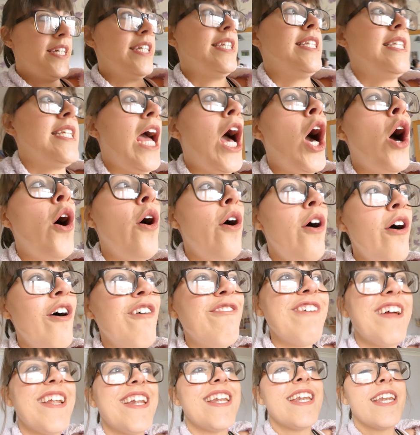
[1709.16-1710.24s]
it's
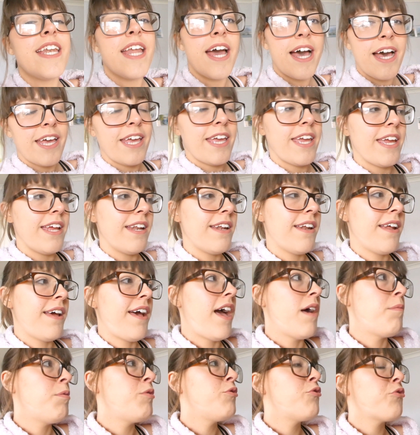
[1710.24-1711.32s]
9:30.
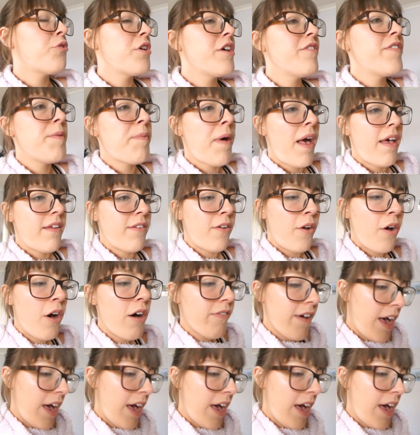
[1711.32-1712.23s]
I've been drawing for the past half